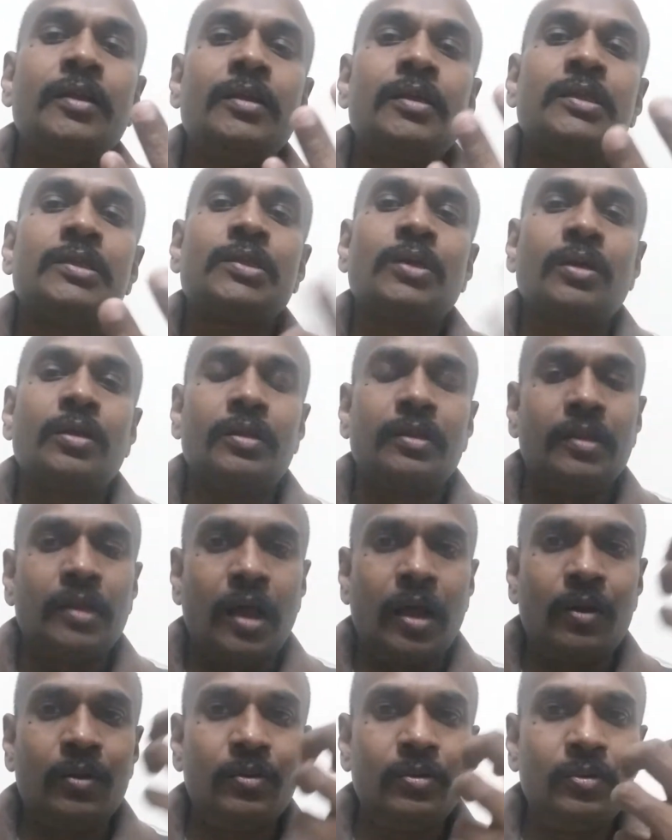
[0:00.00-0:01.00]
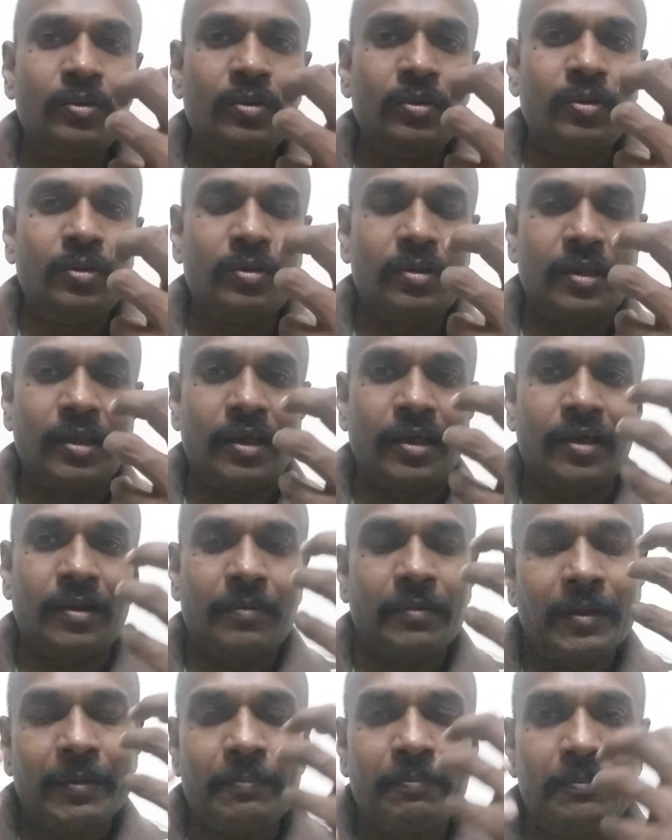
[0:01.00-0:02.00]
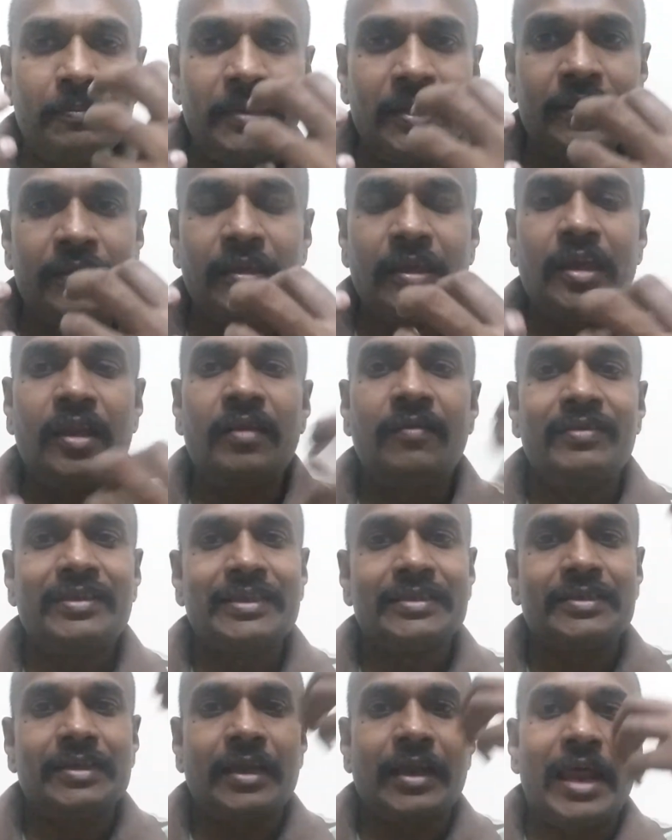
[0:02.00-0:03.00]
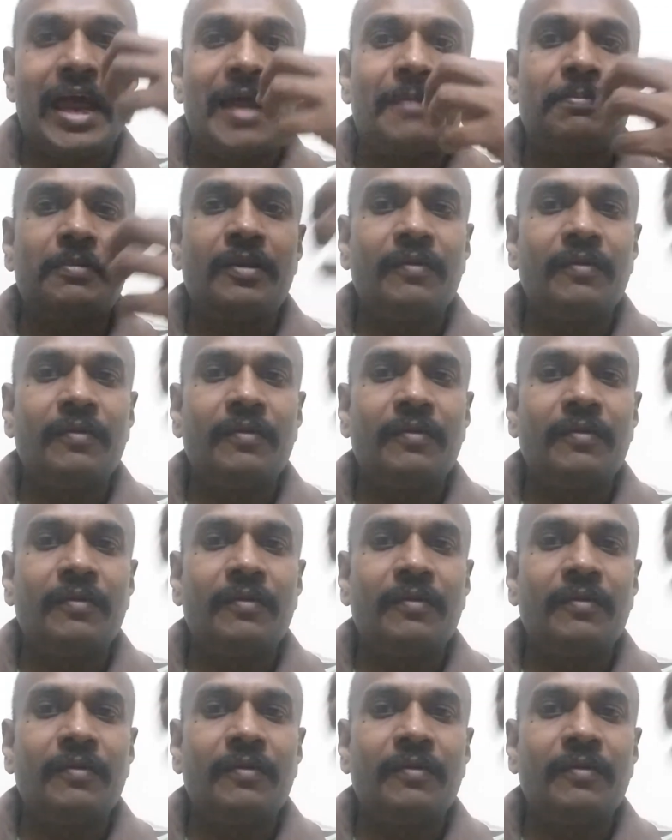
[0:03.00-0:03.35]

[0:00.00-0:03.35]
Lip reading: So now the methane, which is trapped